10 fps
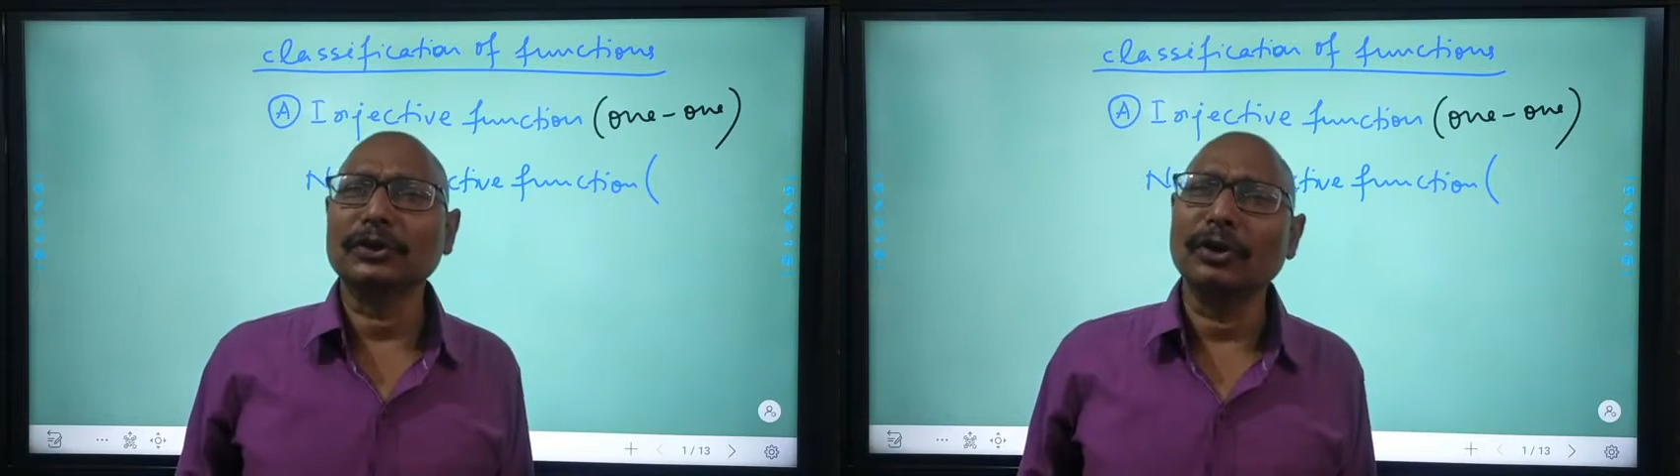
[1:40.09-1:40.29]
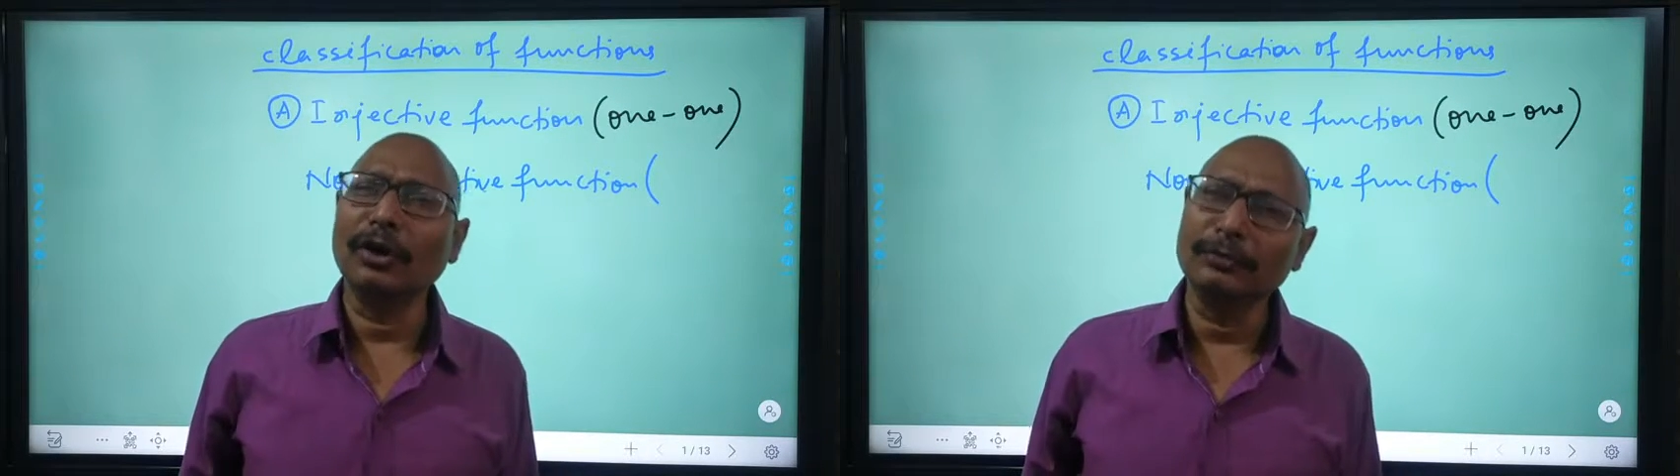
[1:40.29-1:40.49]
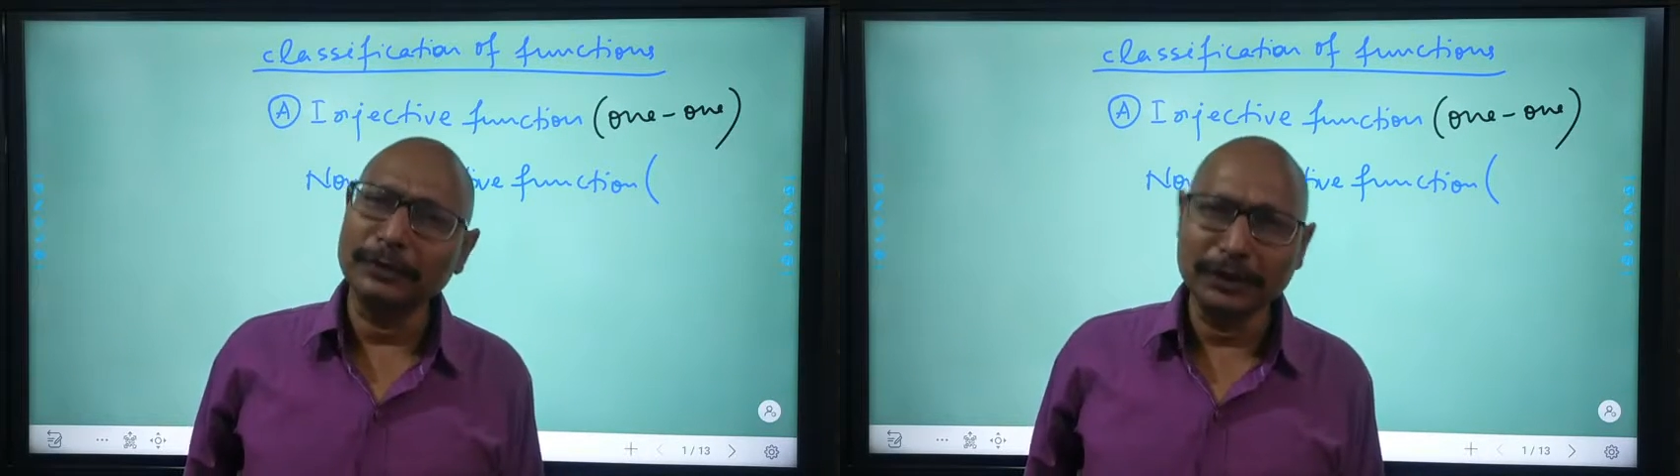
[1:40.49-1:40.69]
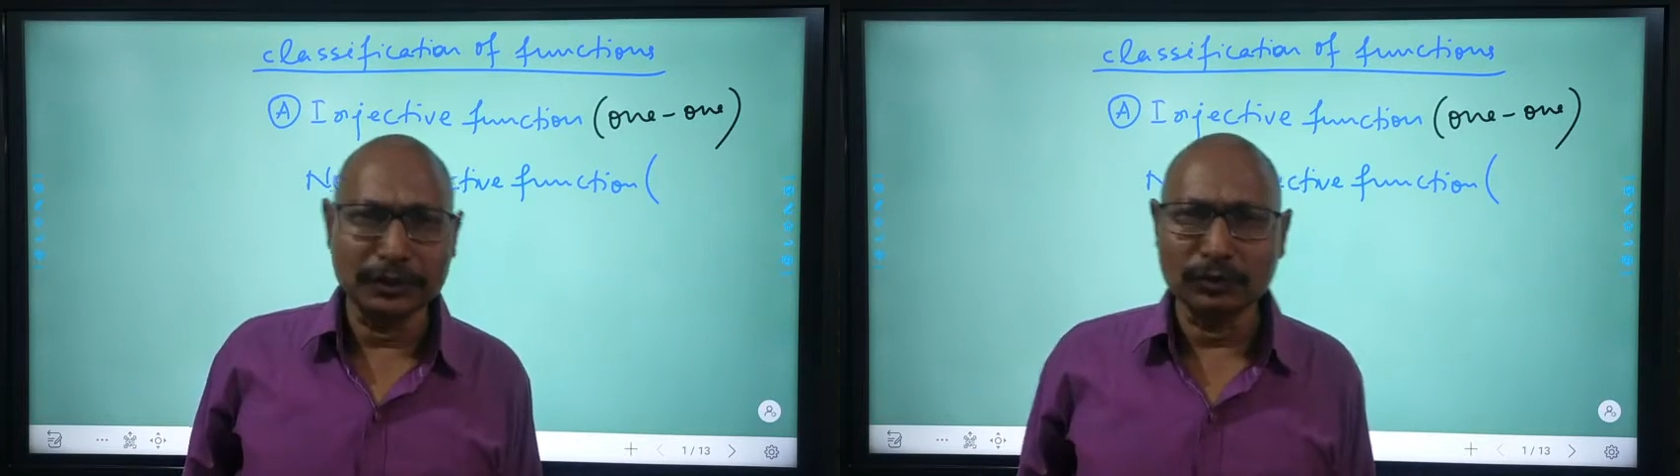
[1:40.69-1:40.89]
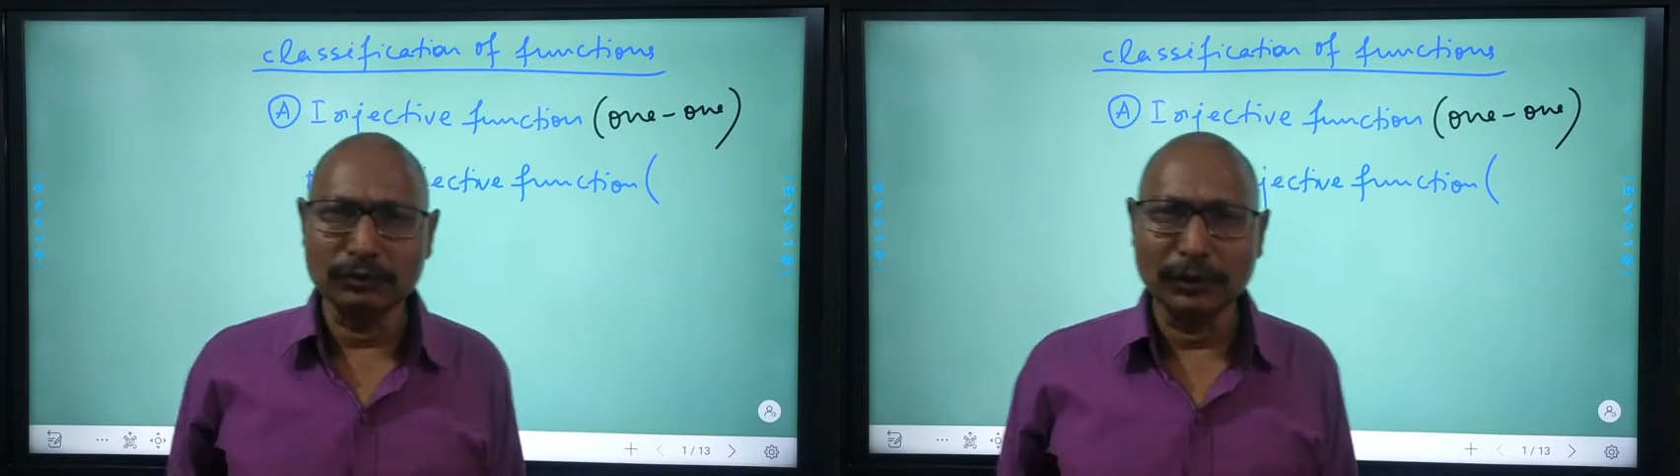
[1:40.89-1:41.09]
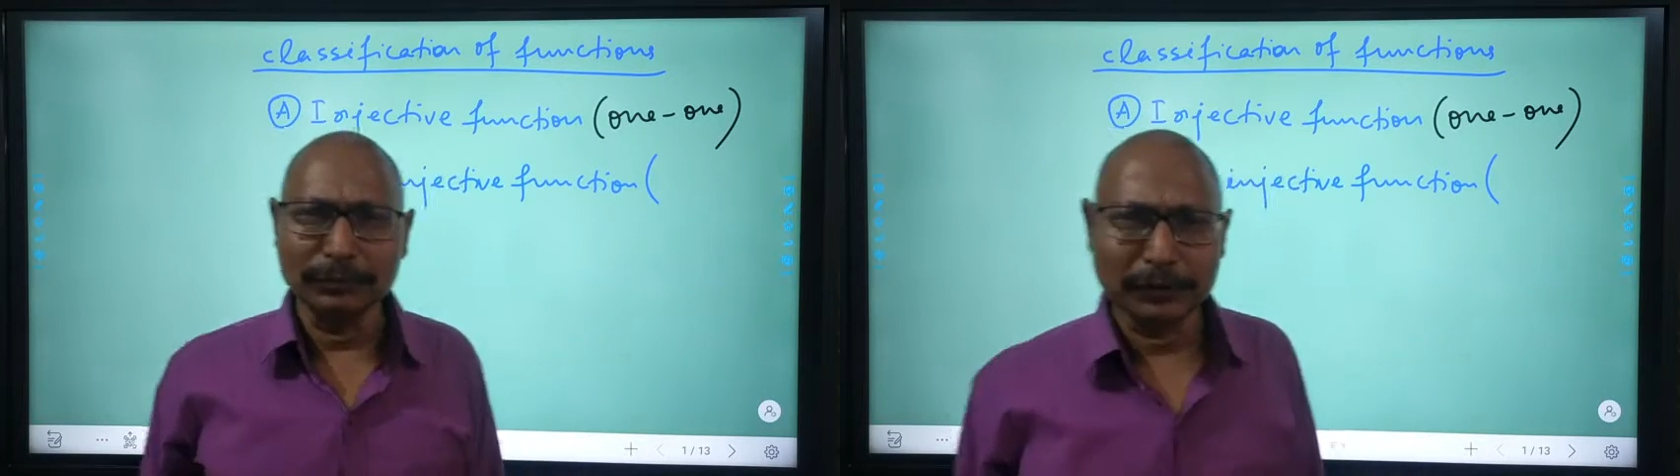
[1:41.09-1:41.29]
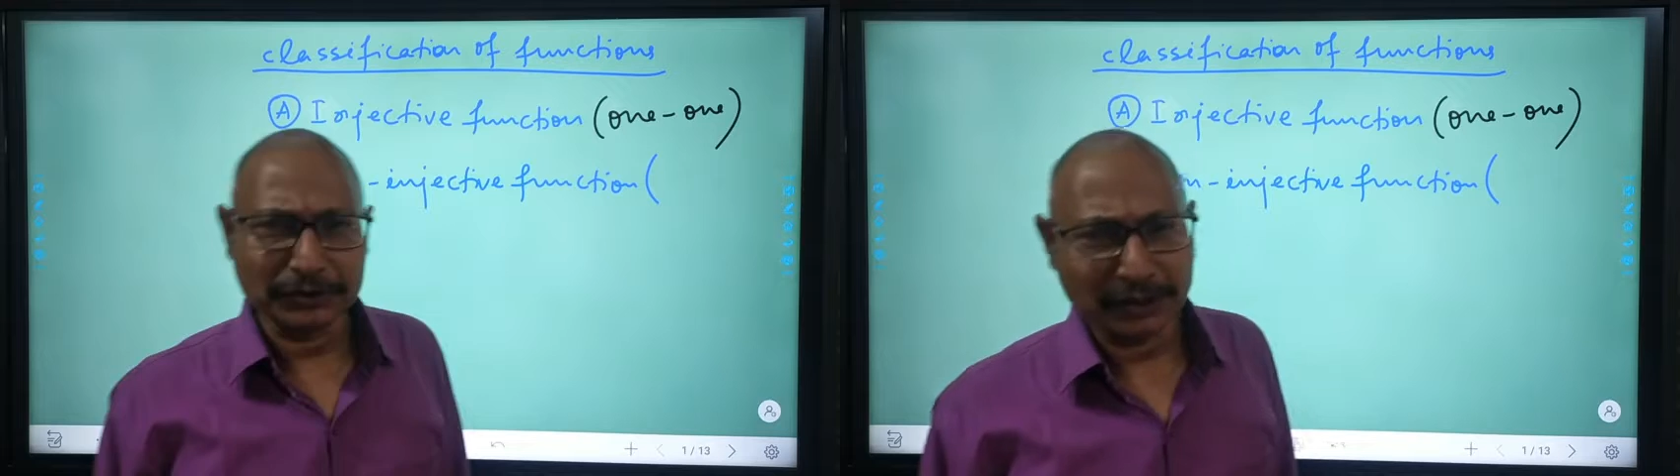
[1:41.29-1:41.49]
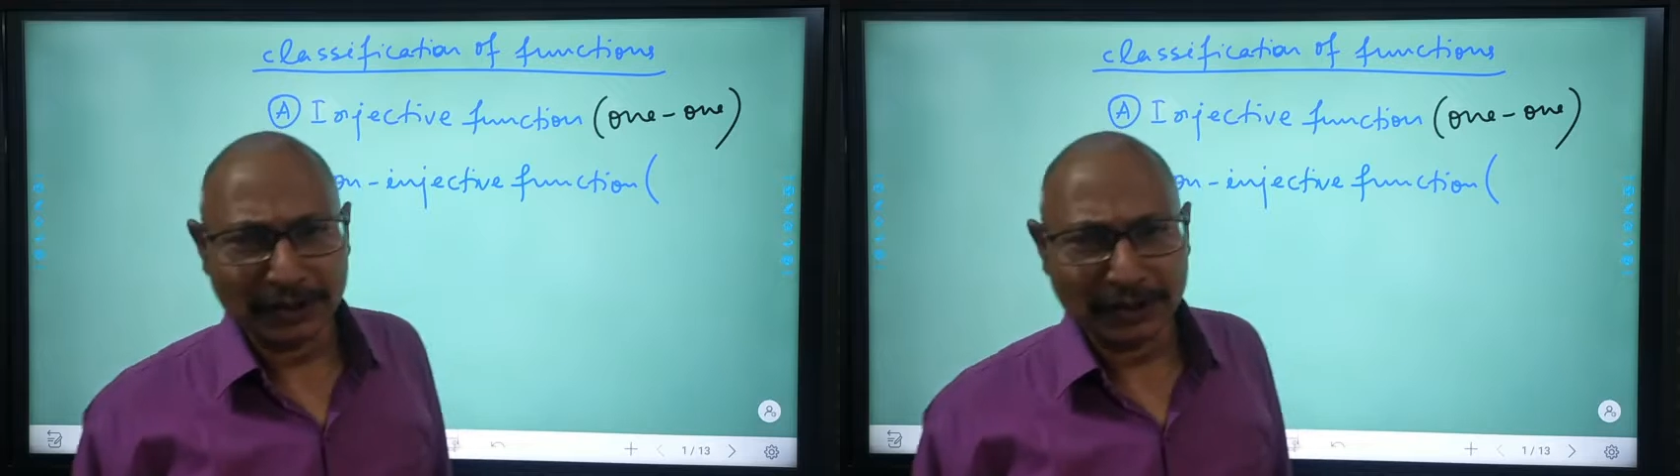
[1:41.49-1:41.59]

or many to one function.